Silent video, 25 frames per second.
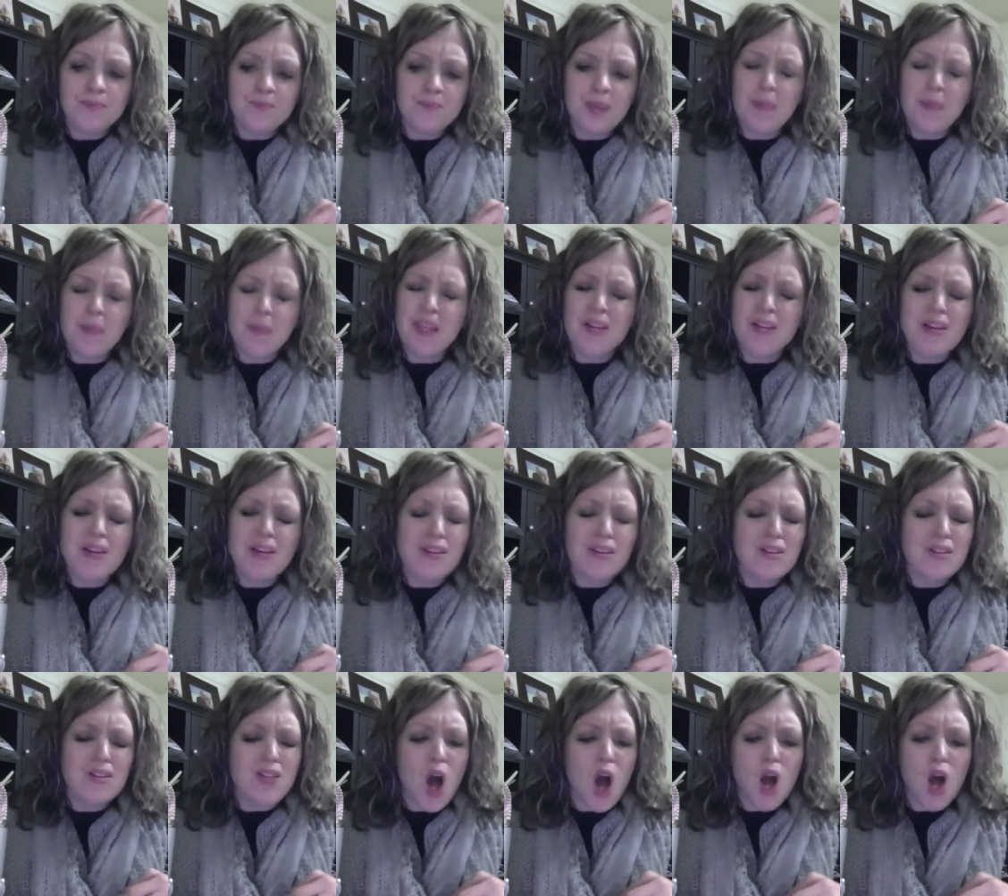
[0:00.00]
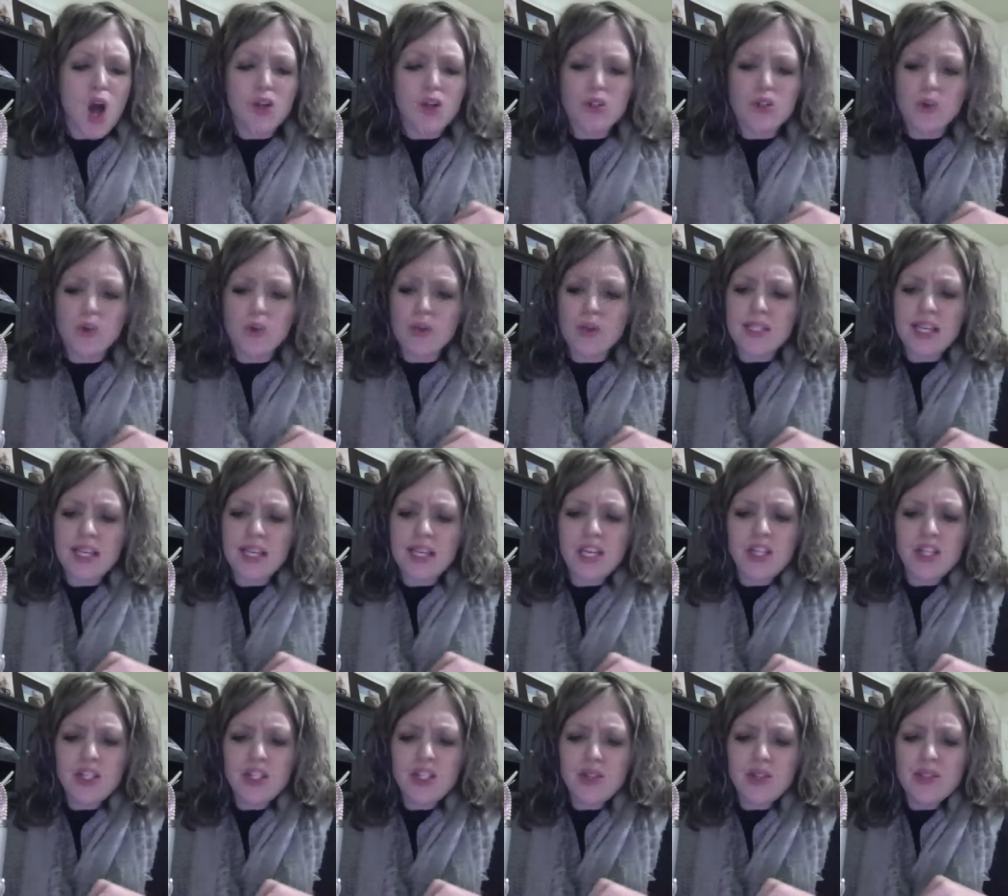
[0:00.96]
I mean, there there's all sorts of
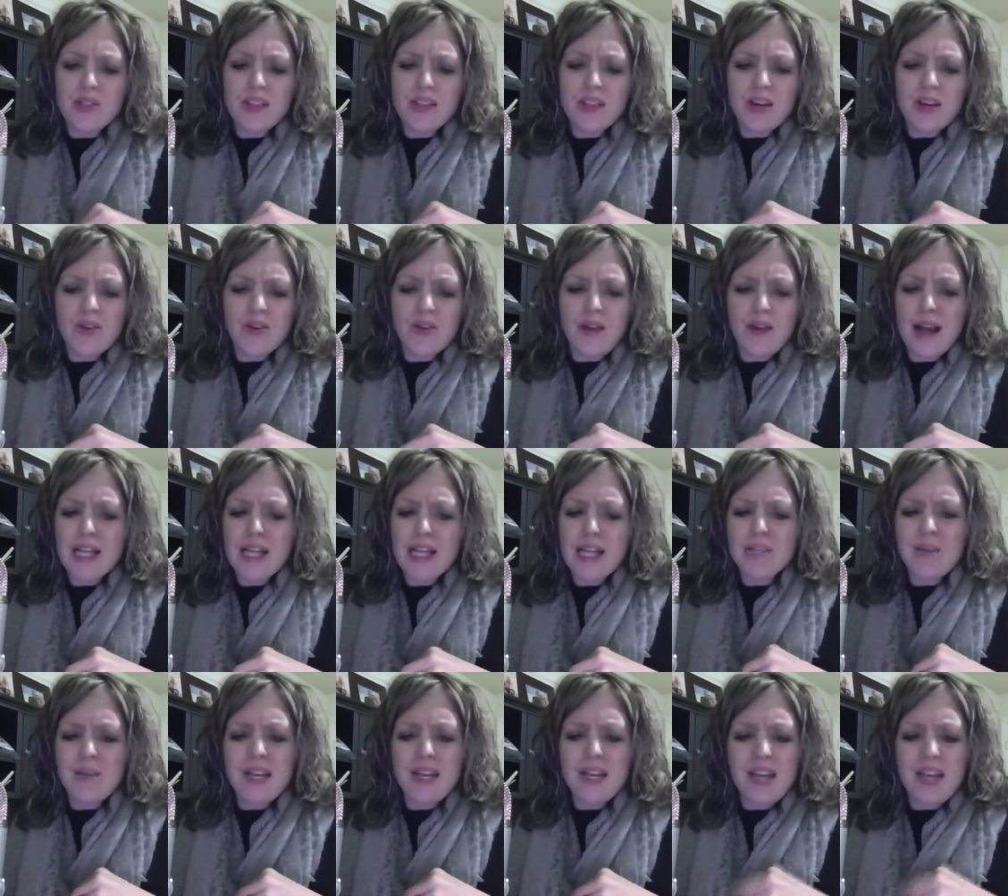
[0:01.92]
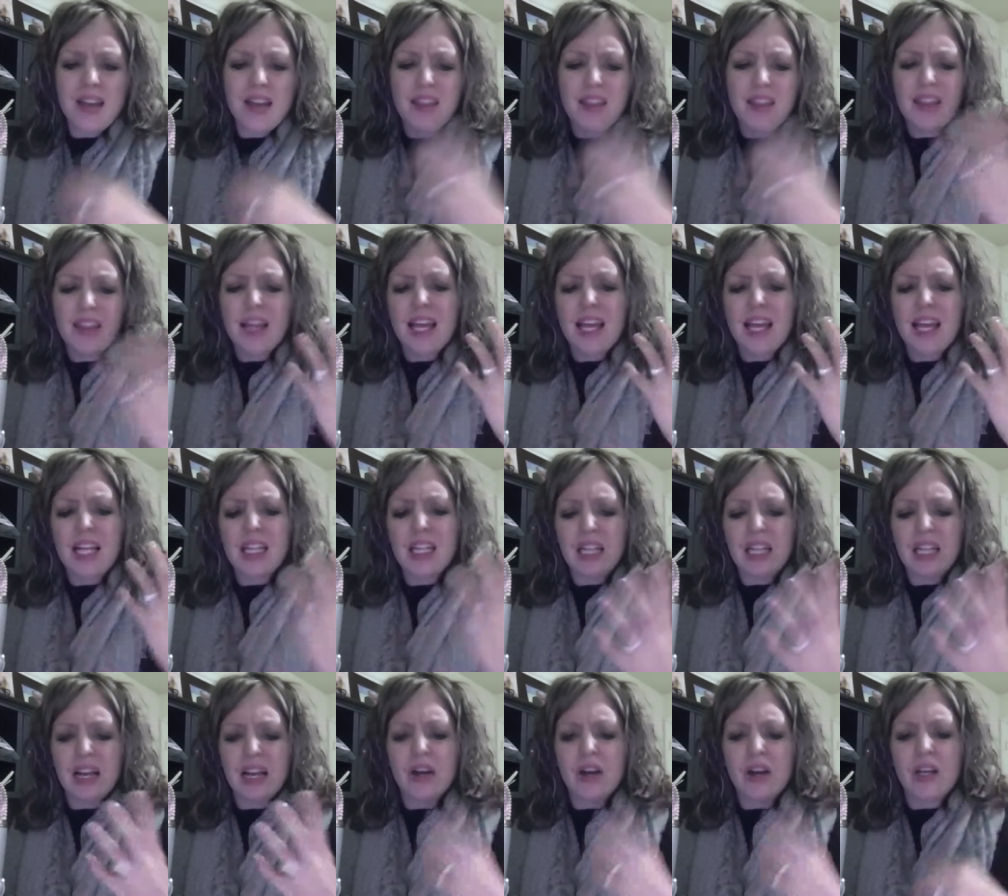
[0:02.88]
issues that arise, but nothing like
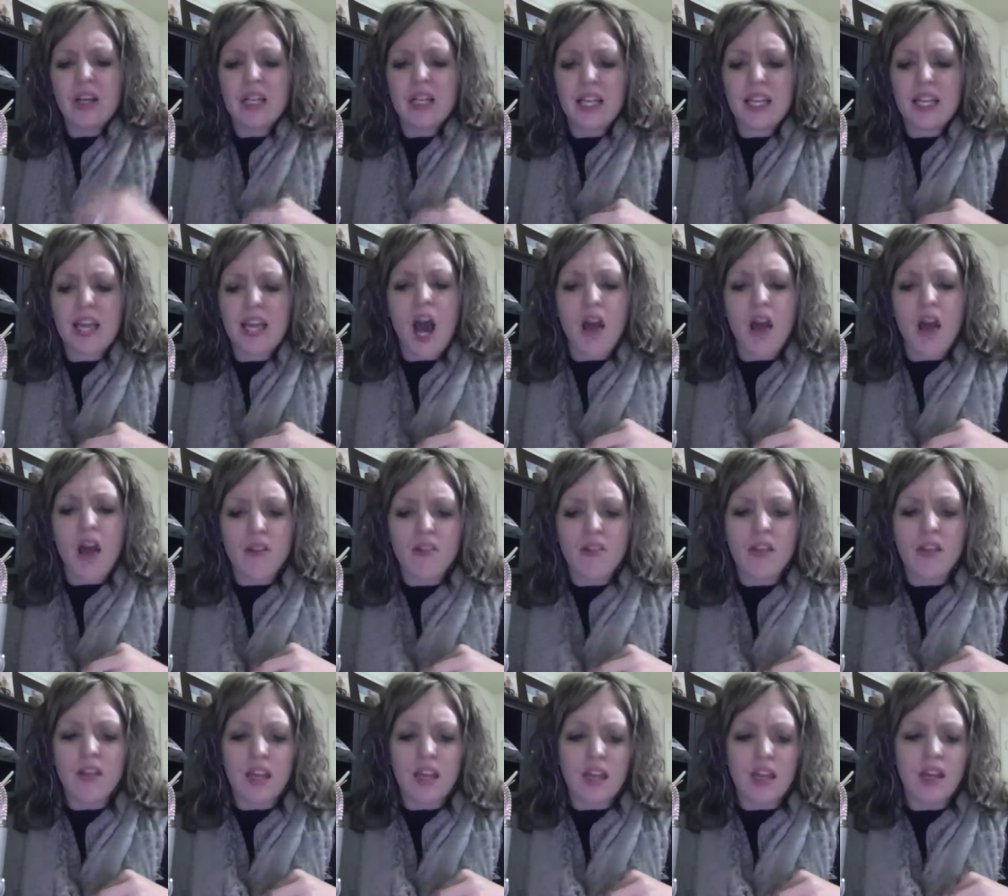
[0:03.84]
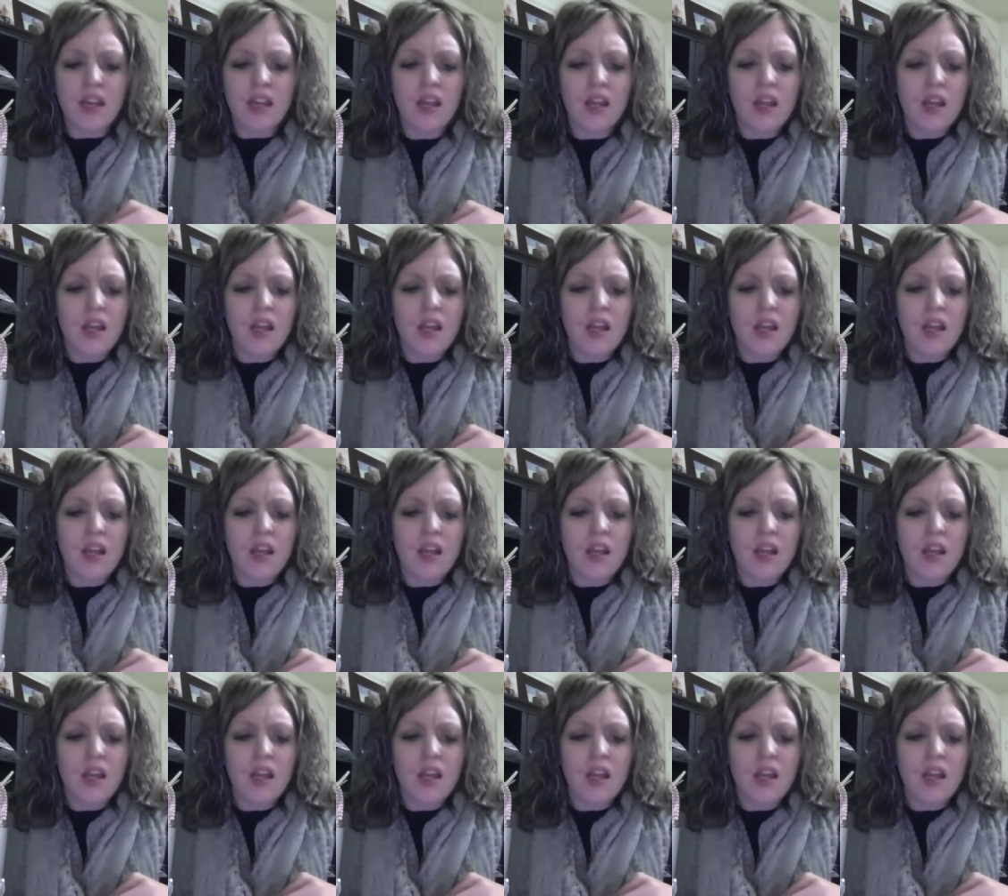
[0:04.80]
glaringly other than